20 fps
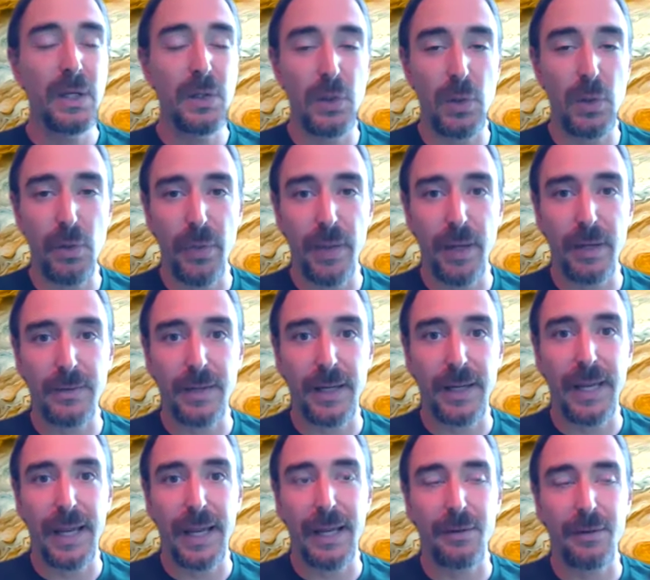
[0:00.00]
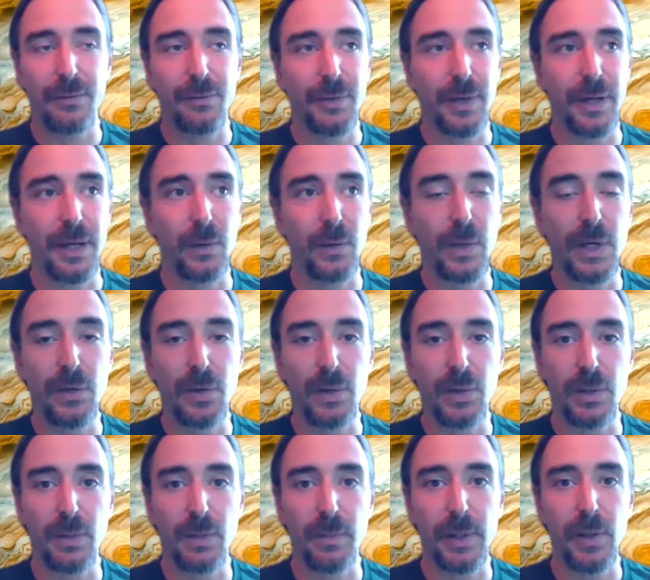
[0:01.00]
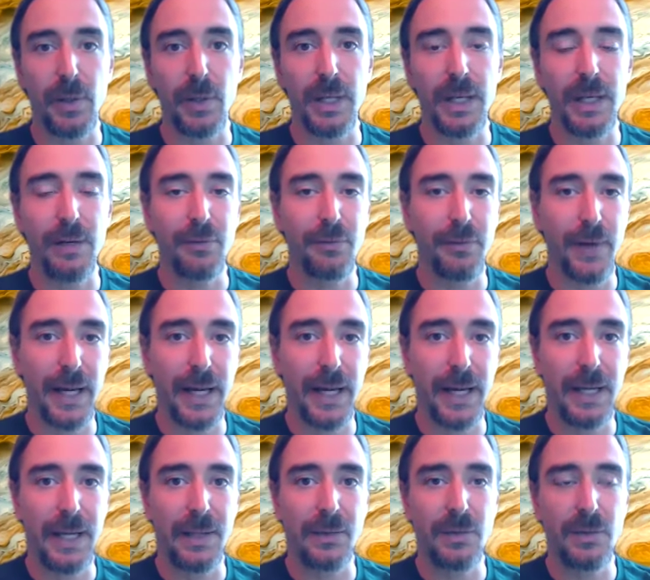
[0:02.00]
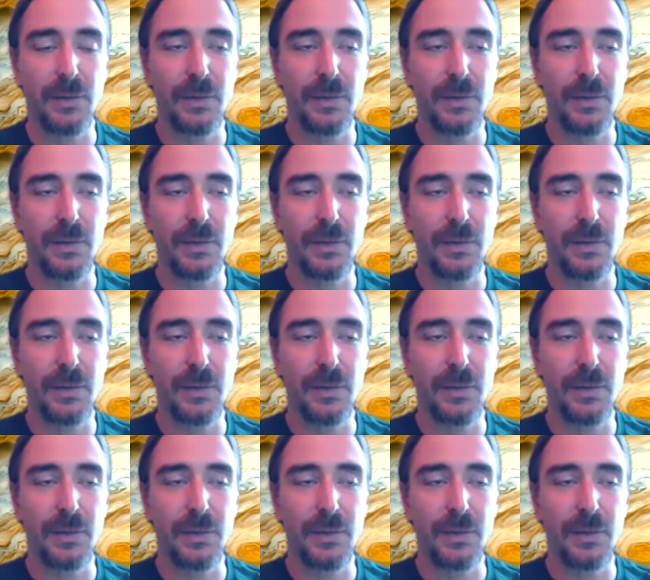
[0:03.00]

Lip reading: do things like have research ability in finance,